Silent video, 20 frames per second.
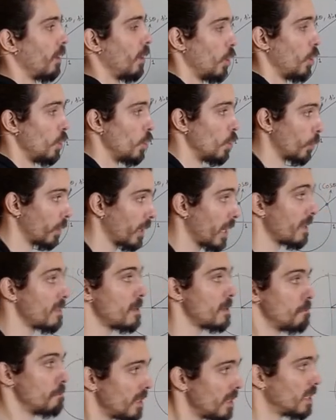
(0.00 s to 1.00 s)
you can
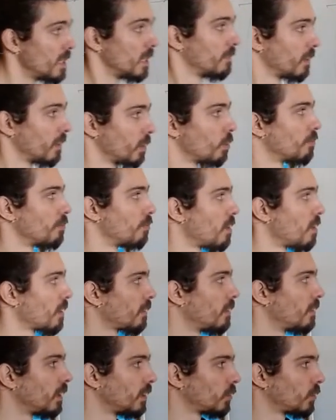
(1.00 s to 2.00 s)
immediately convert
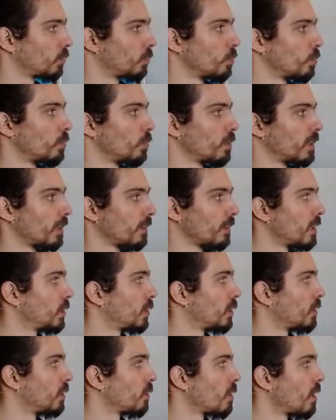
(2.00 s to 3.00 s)
these to
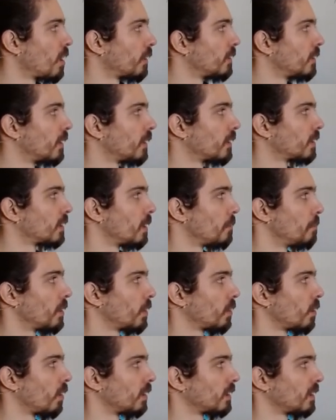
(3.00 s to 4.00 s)
Cartesian coordinates,
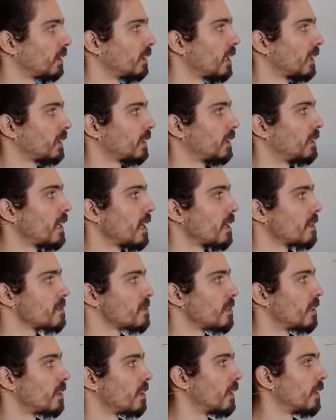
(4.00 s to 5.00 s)
because that's the
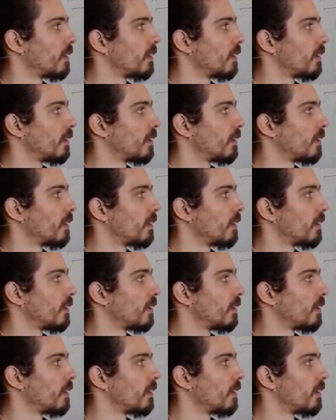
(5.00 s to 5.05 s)
answer here.